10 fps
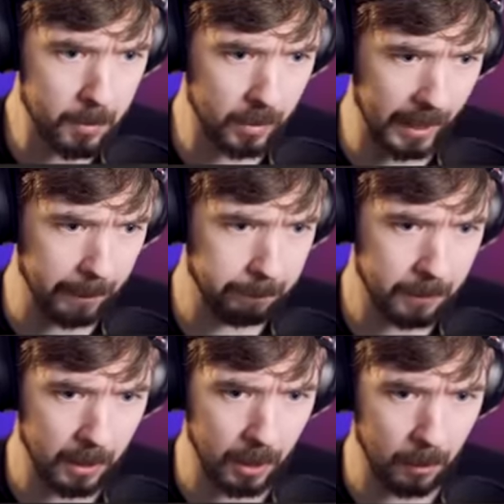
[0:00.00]
Okay,
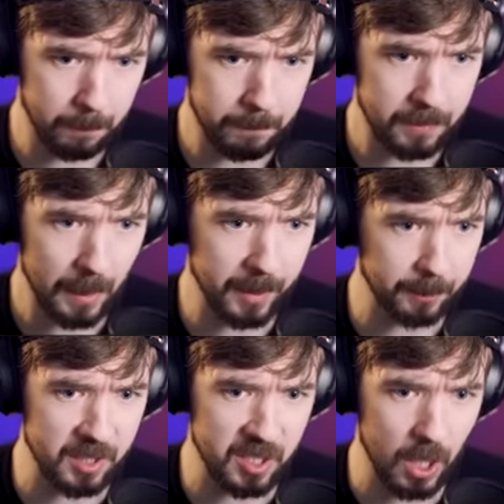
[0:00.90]
here you go. I pick
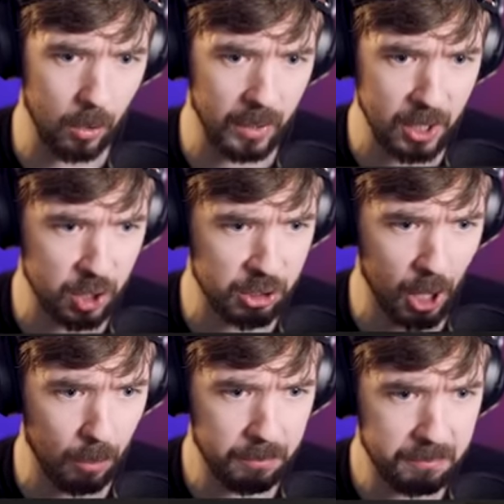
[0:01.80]
up this note and just
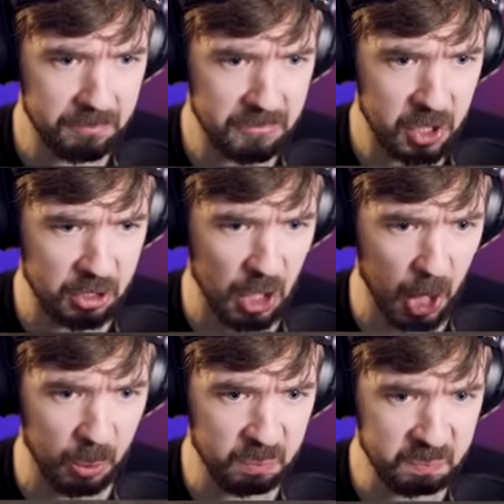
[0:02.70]
go. Just
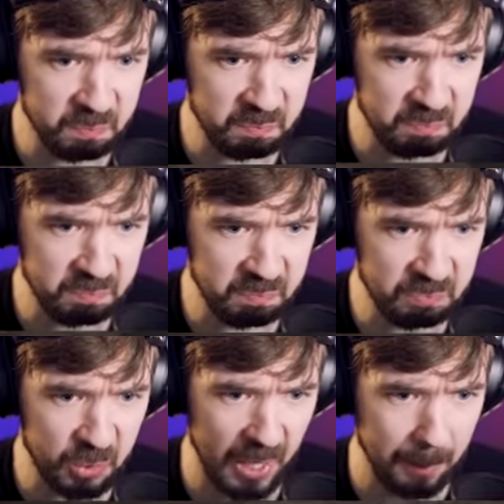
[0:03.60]
go.
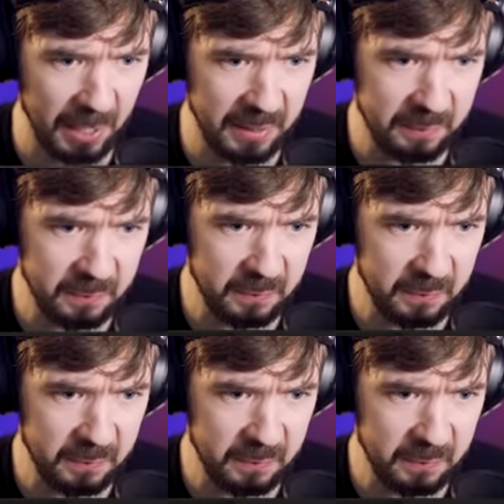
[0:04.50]
Where am I?